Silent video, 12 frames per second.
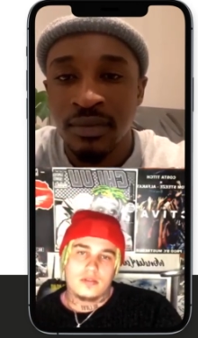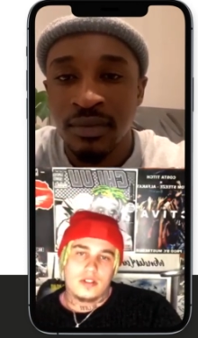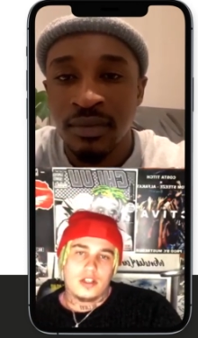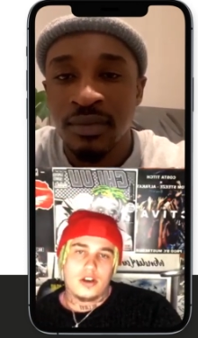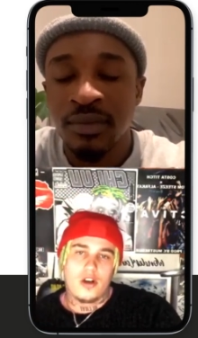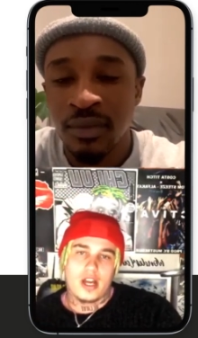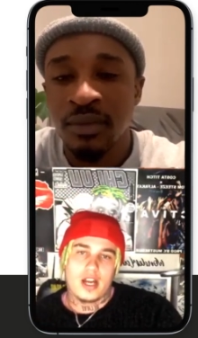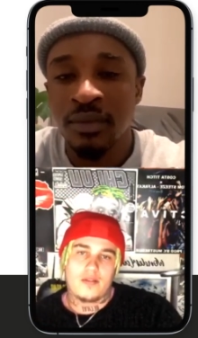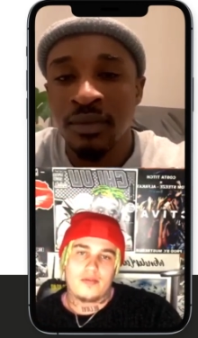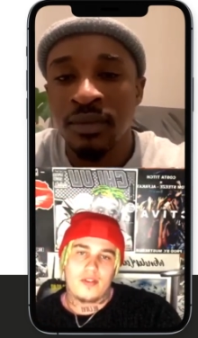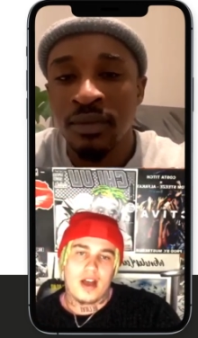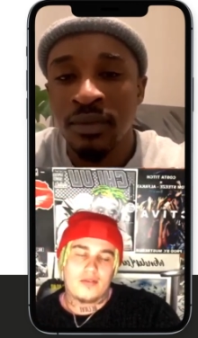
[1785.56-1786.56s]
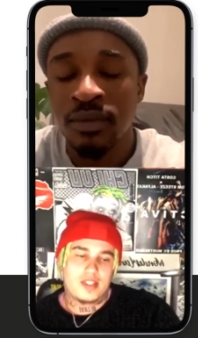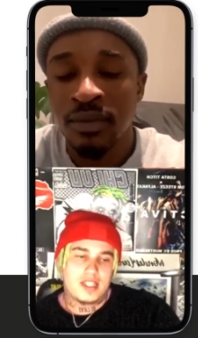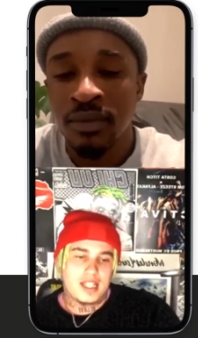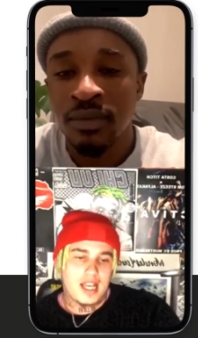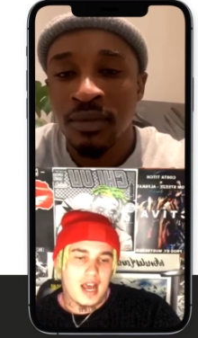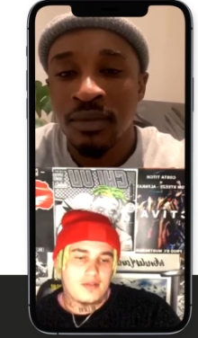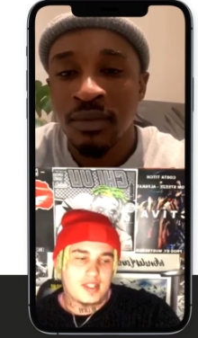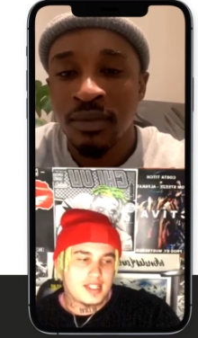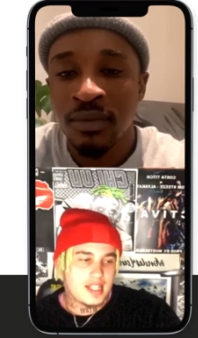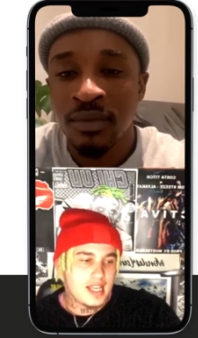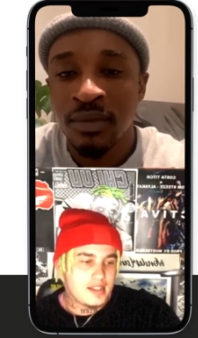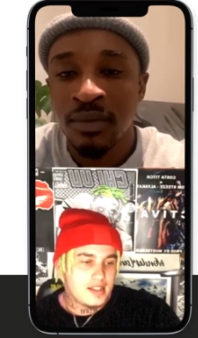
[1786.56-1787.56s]
Speaker 1: You know, and mm-hmm. I've, I've, said, I've
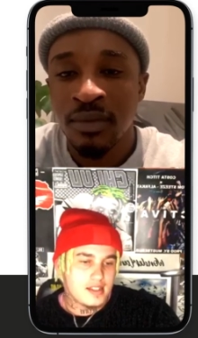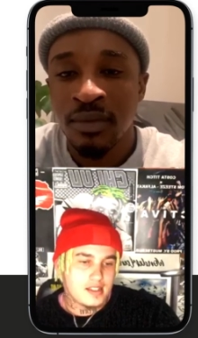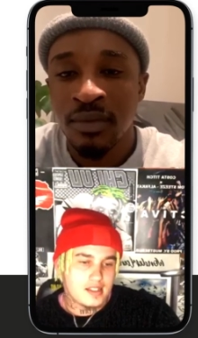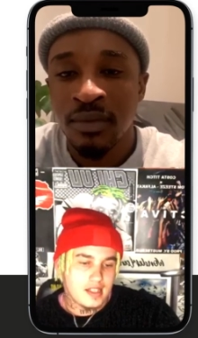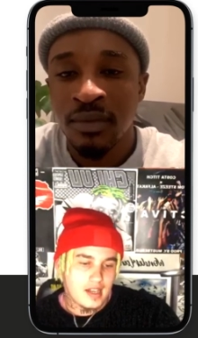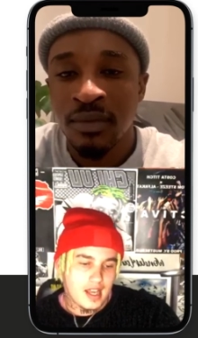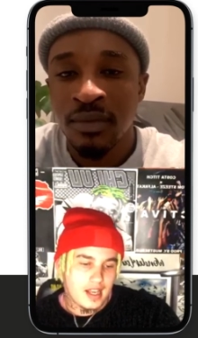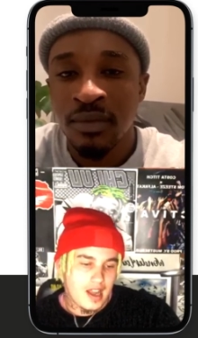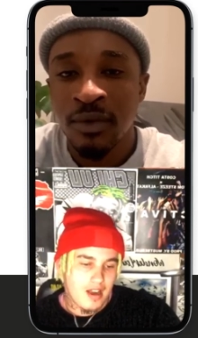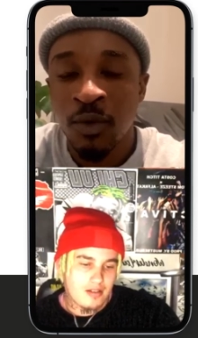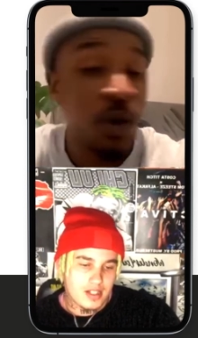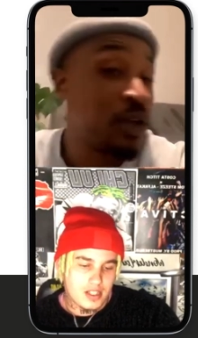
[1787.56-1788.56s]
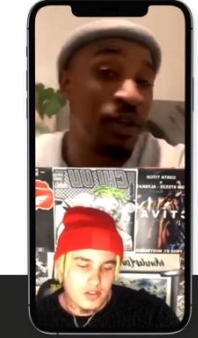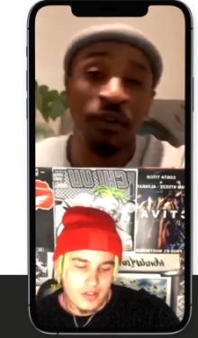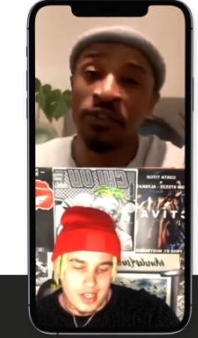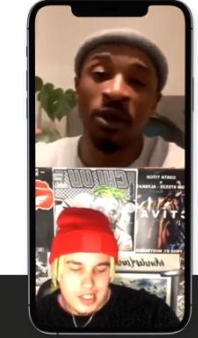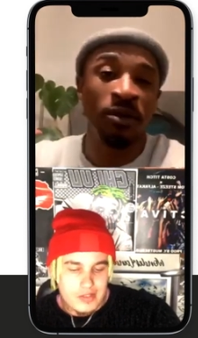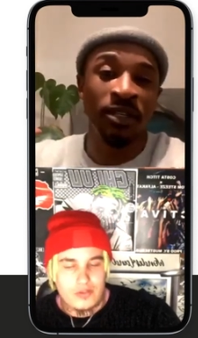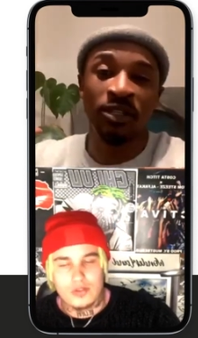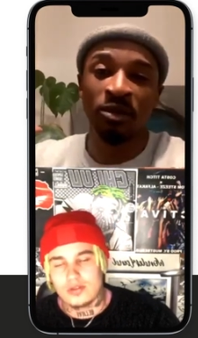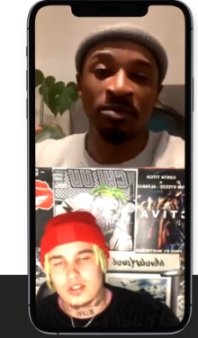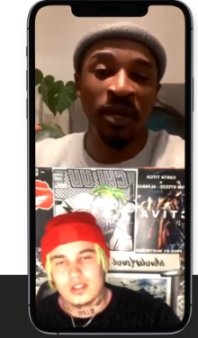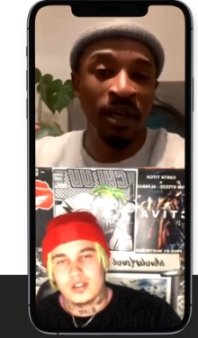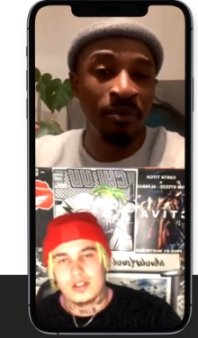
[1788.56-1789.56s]
said this in like countless. Well, you sold it
Speaker 2: to
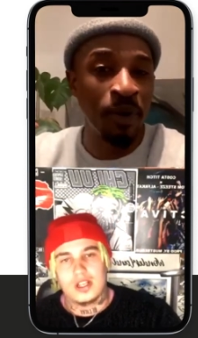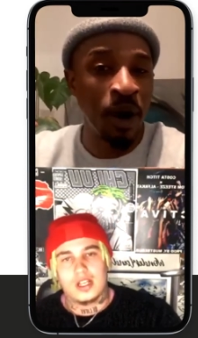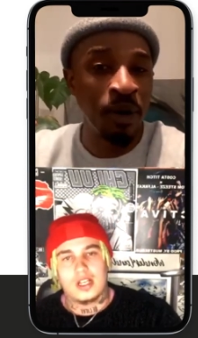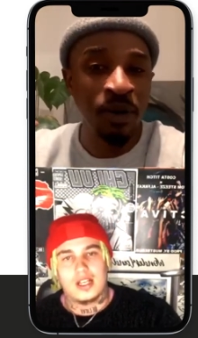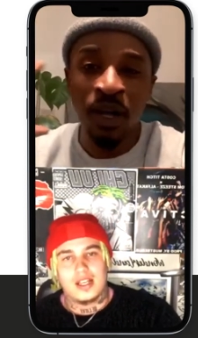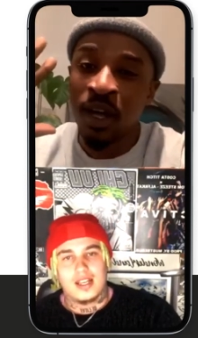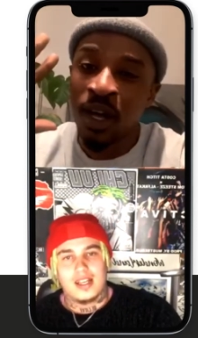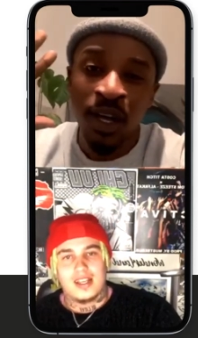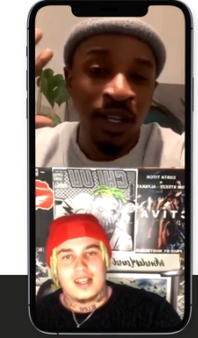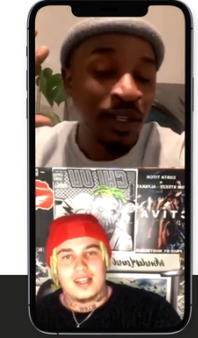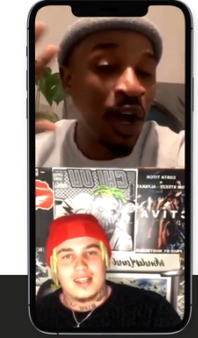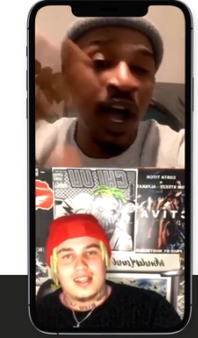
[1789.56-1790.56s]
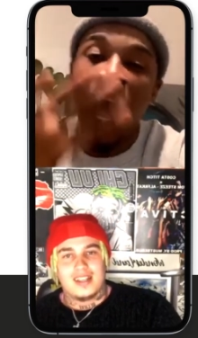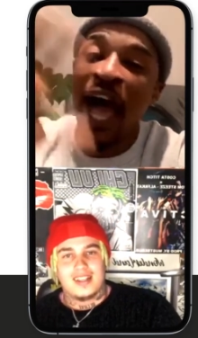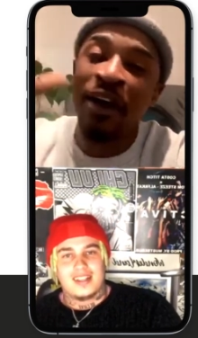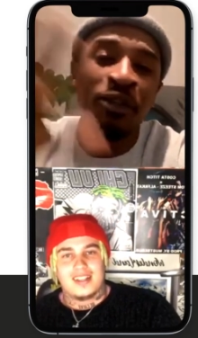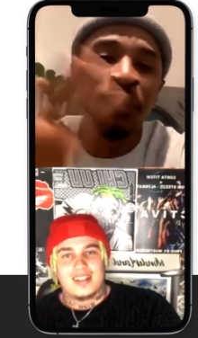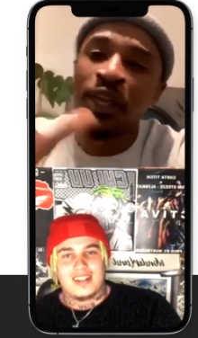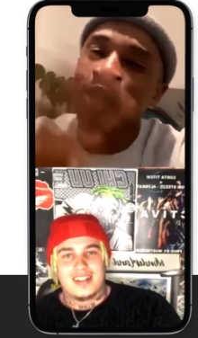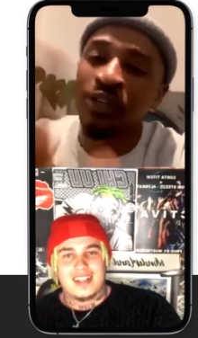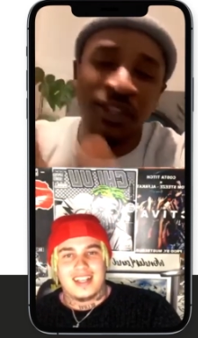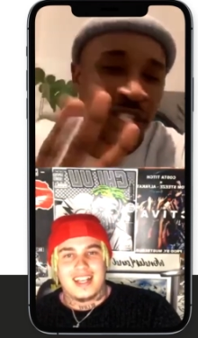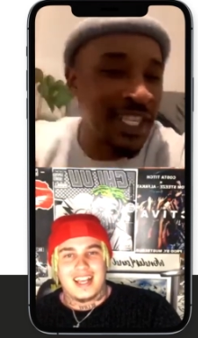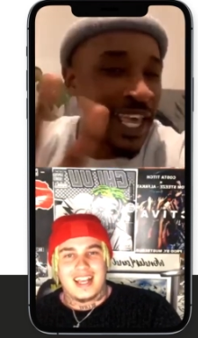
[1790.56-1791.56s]
me, bro. Don't, I don't think you
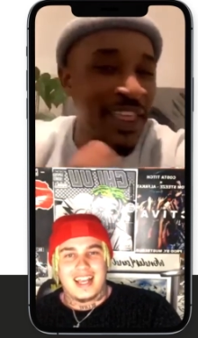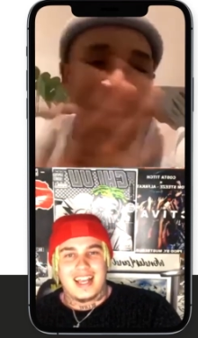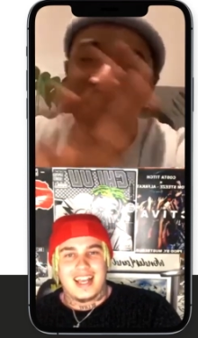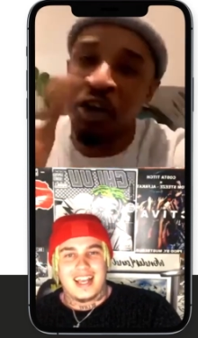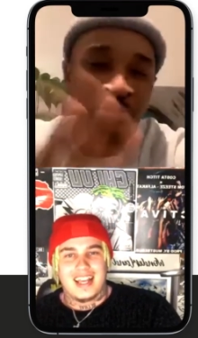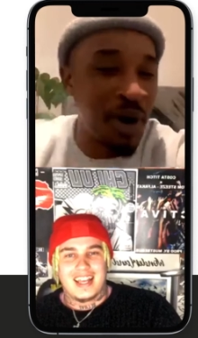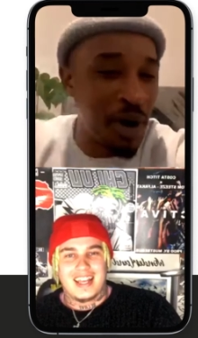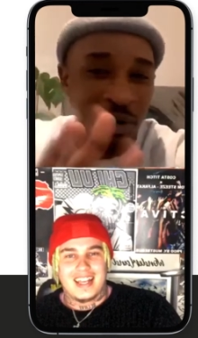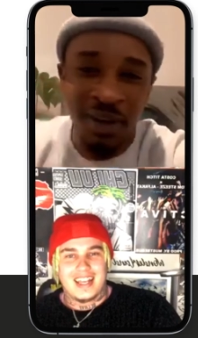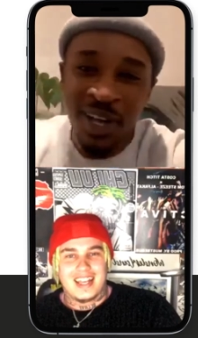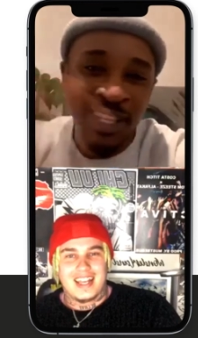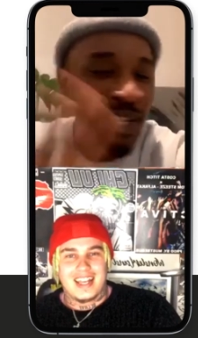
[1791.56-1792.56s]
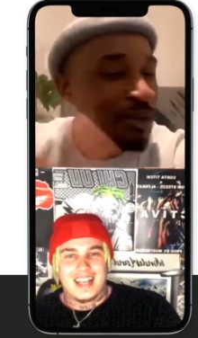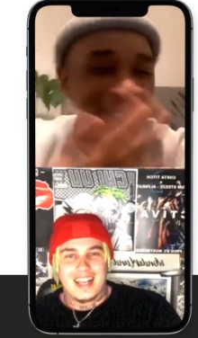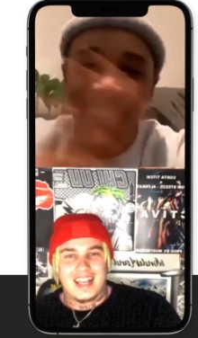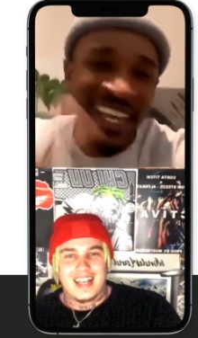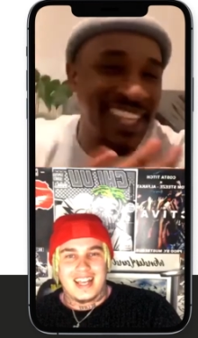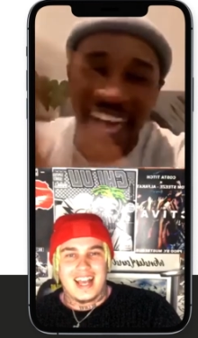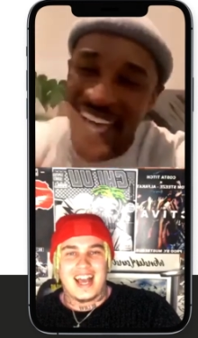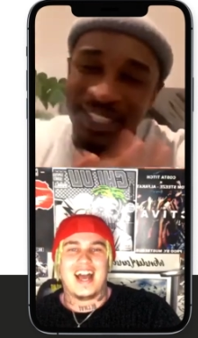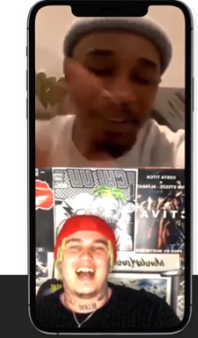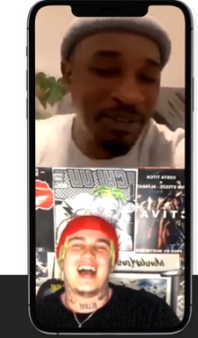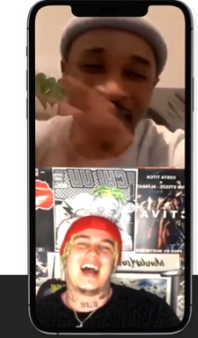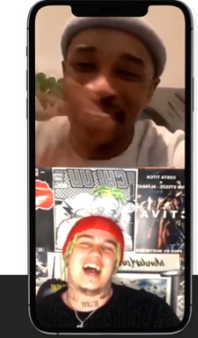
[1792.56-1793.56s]
should say that no more. Don't say that.
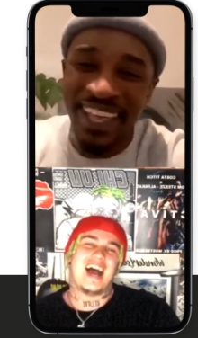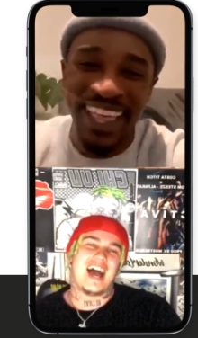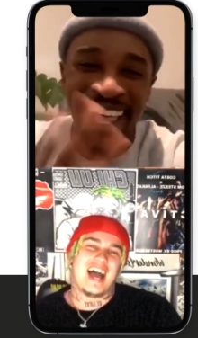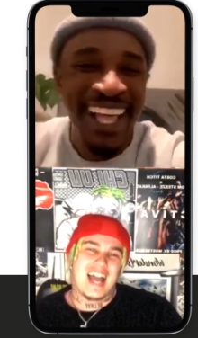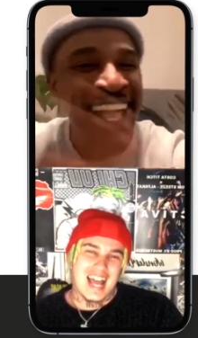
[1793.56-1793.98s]
Don't say that.